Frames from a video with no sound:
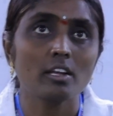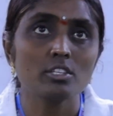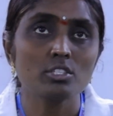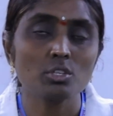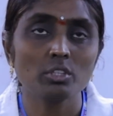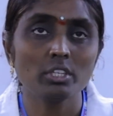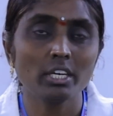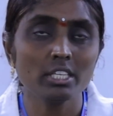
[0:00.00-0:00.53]

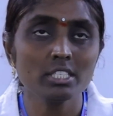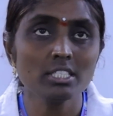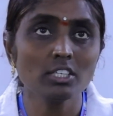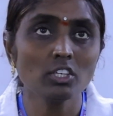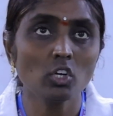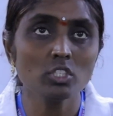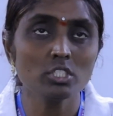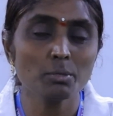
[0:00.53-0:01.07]
So that is the
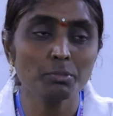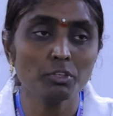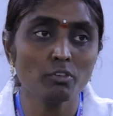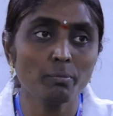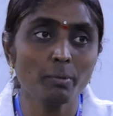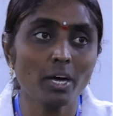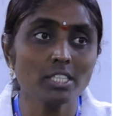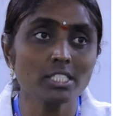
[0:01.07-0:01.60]
concept of
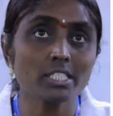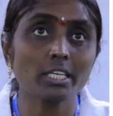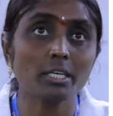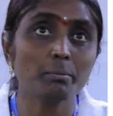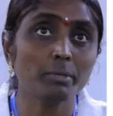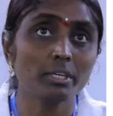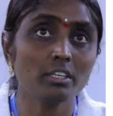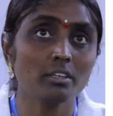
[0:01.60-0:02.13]
pass
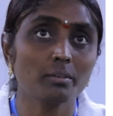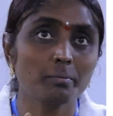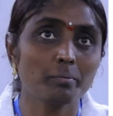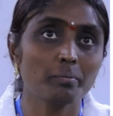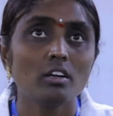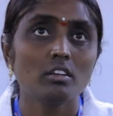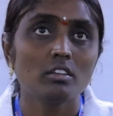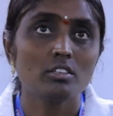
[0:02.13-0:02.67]
statement.
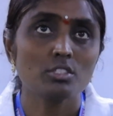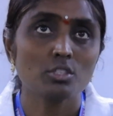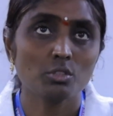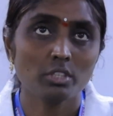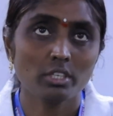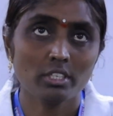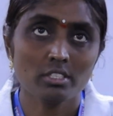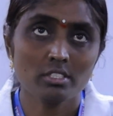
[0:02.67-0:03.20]

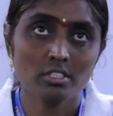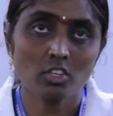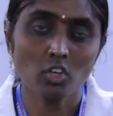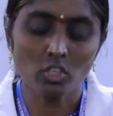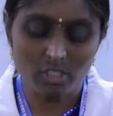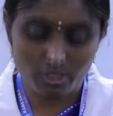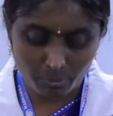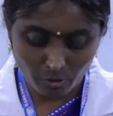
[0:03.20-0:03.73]
So that is the
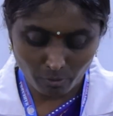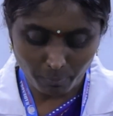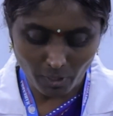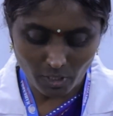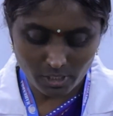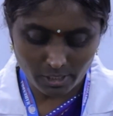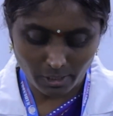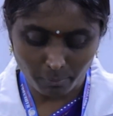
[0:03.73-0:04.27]
concept of
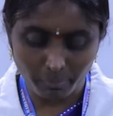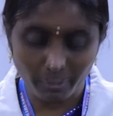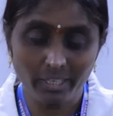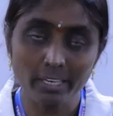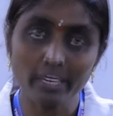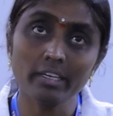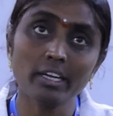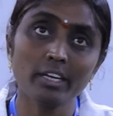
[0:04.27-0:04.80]
pass
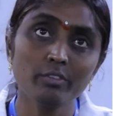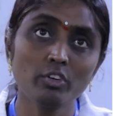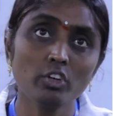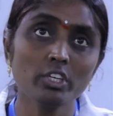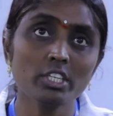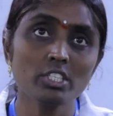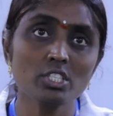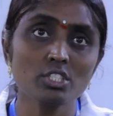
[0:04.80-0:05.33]
statement, and the
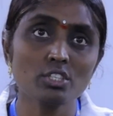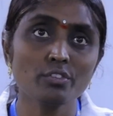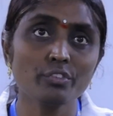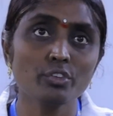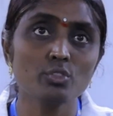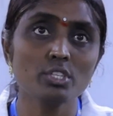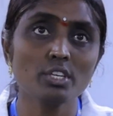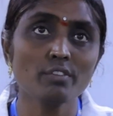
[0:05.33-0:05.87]
advantages
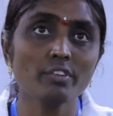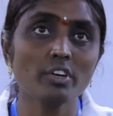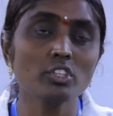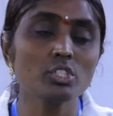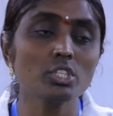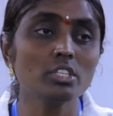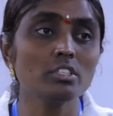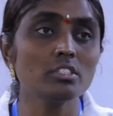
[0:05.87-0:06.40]
of using
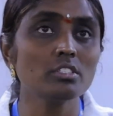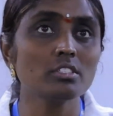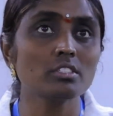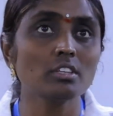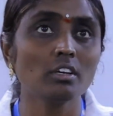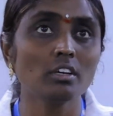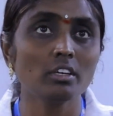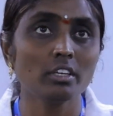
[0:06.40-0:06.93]
function is
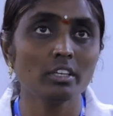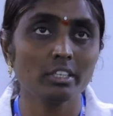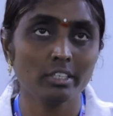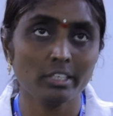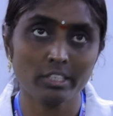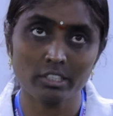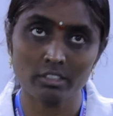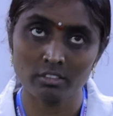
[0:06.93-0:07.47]

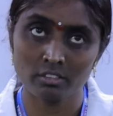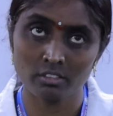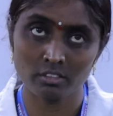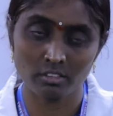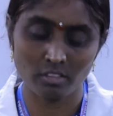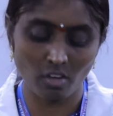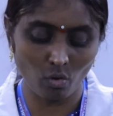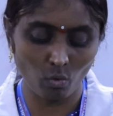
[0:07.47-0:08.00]
it
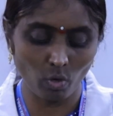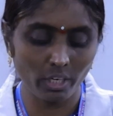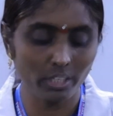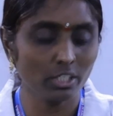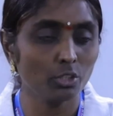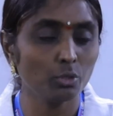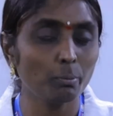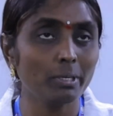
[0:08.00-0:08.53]

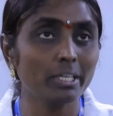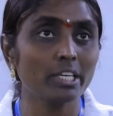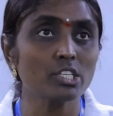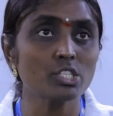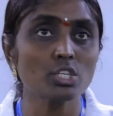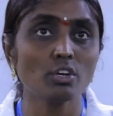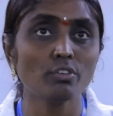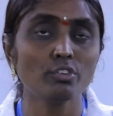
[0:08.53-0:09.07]
avoid the
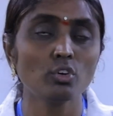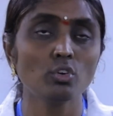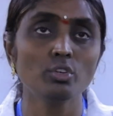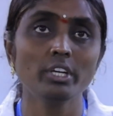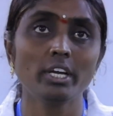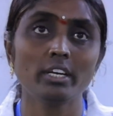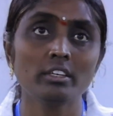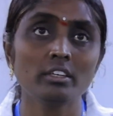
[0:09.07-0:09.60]
duplication of
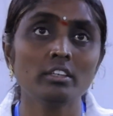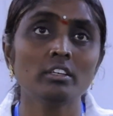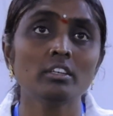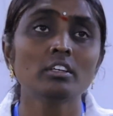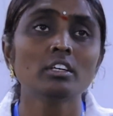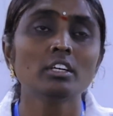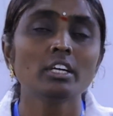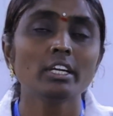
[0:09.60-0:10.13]
code, and
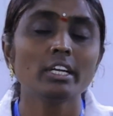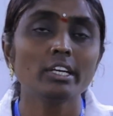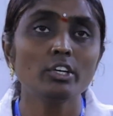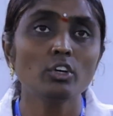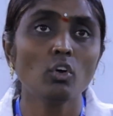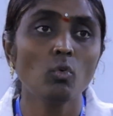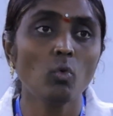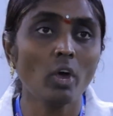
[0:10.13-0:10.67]
it
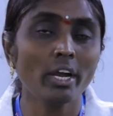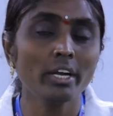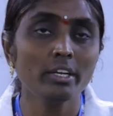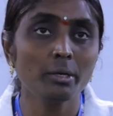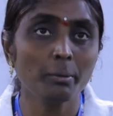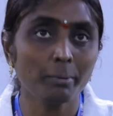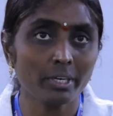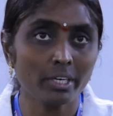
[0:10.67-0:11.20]
avoid
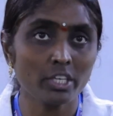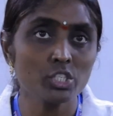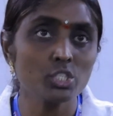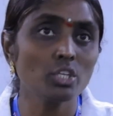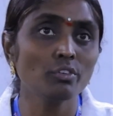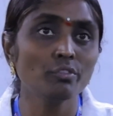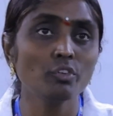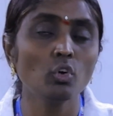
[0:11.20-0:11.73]
the
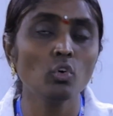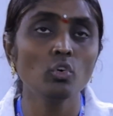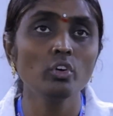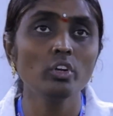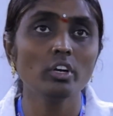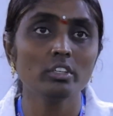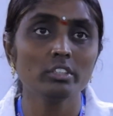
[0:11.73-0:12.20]
repetition of code.